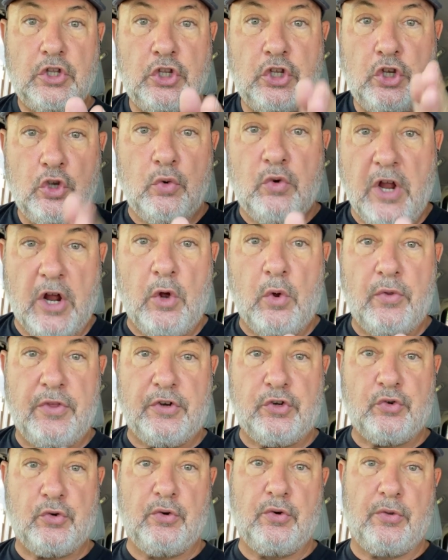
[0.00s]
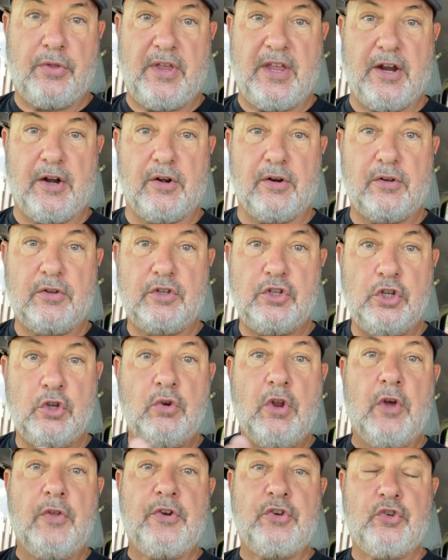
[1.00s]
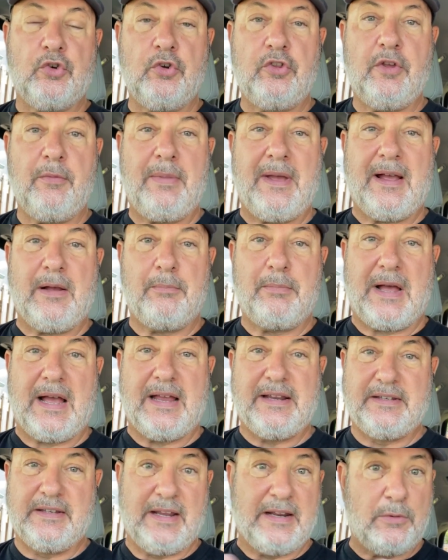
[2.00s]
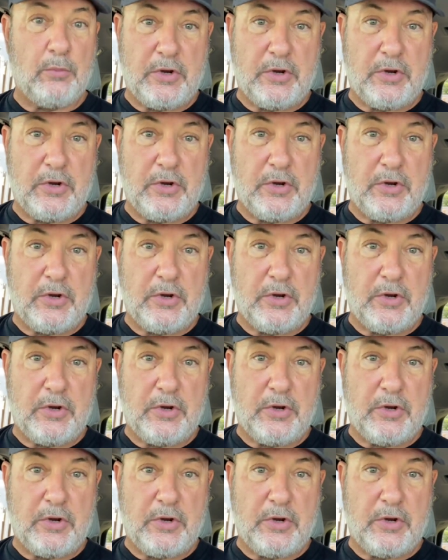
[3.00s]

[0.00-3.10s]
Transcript: You know the truth here. You know the truth about Biden.